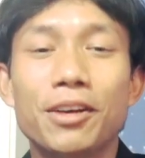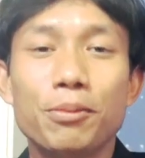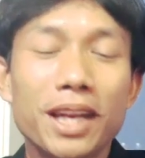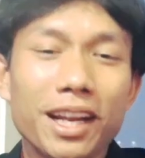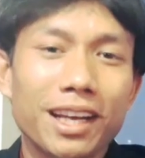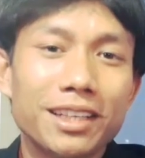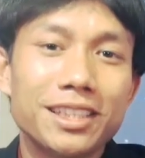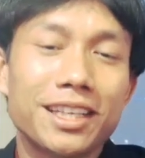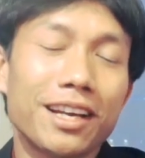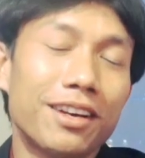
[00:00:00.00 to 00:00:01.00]
Meaning that
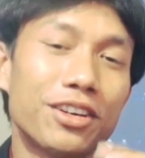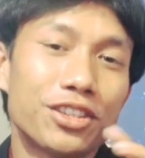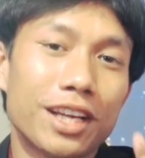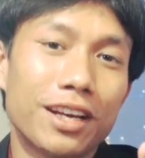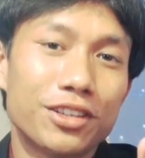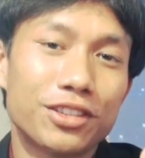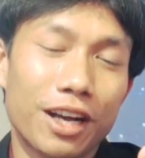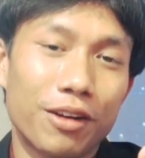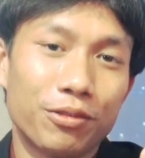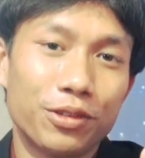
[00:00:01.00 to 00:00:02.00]
she can understand
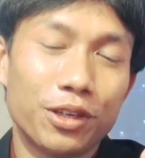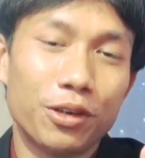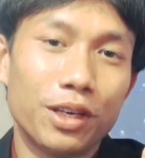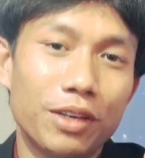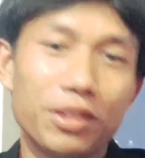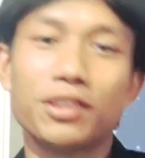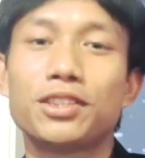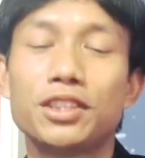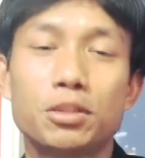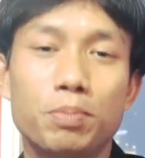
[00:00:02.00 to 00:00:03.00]
herself, you know, even
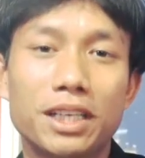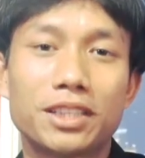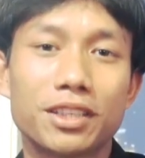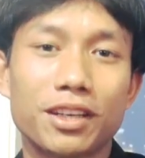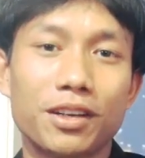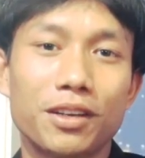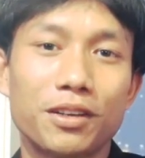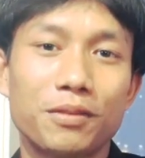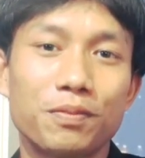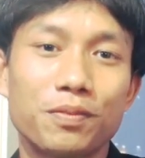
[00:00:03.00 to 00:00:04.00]
she speaks uh,
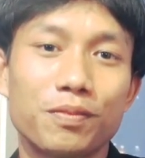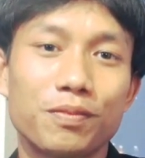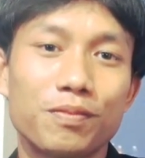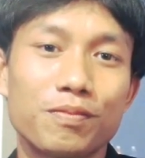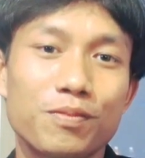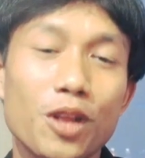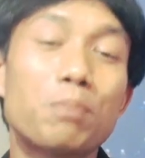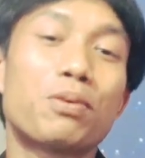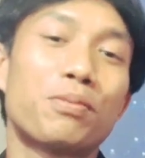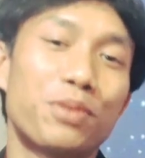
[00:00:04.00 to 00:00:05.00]

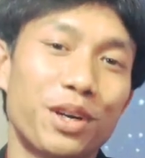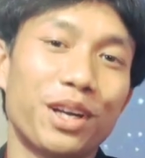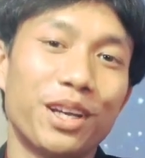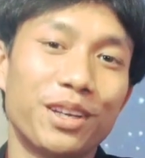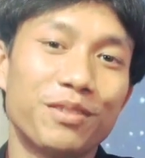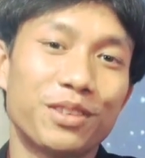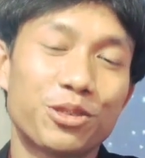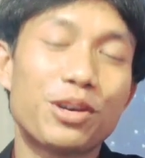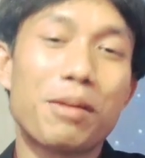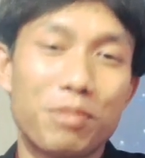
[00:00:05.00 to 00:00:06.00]
not proper
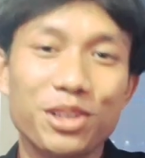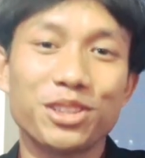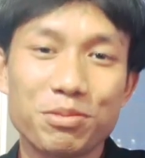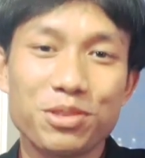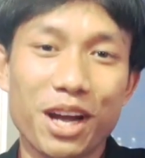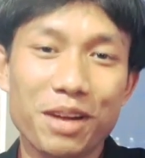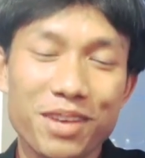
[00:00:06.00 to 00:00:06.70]
grammar sometimes,